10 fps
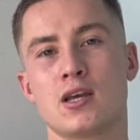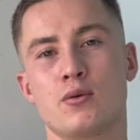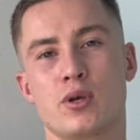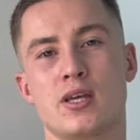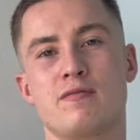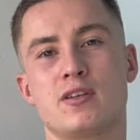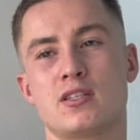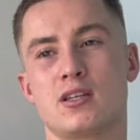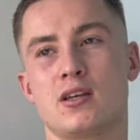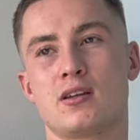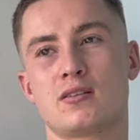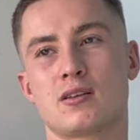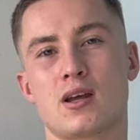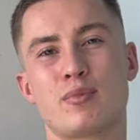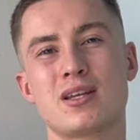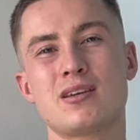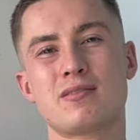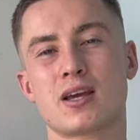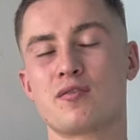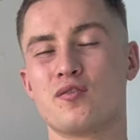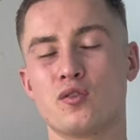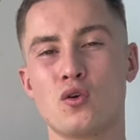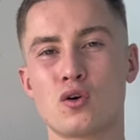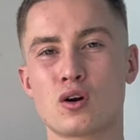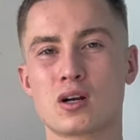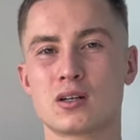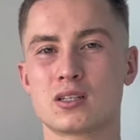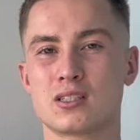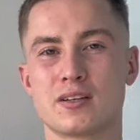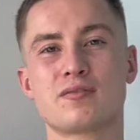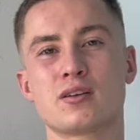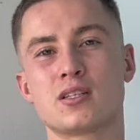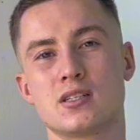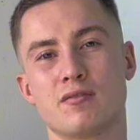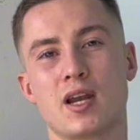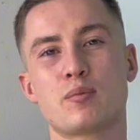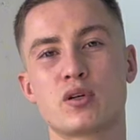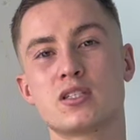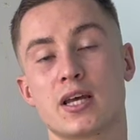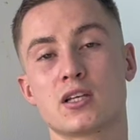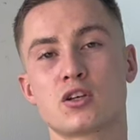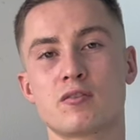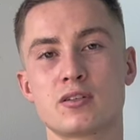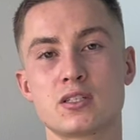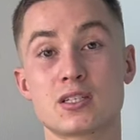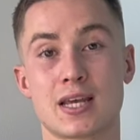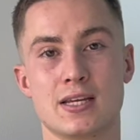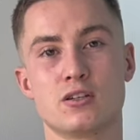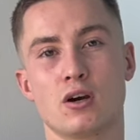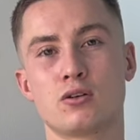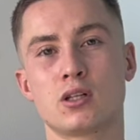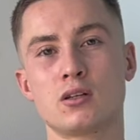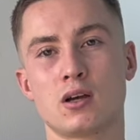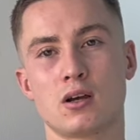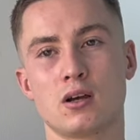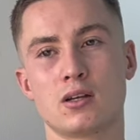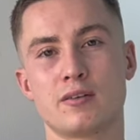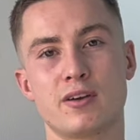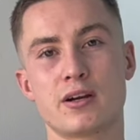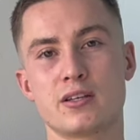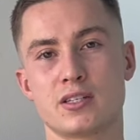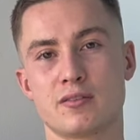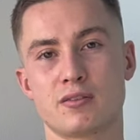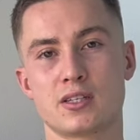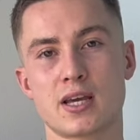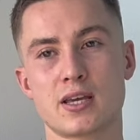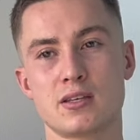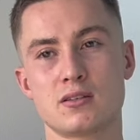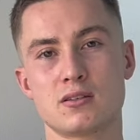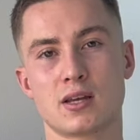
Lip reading: we visited, I believe, like 4 different developer sales offices in total on various different days.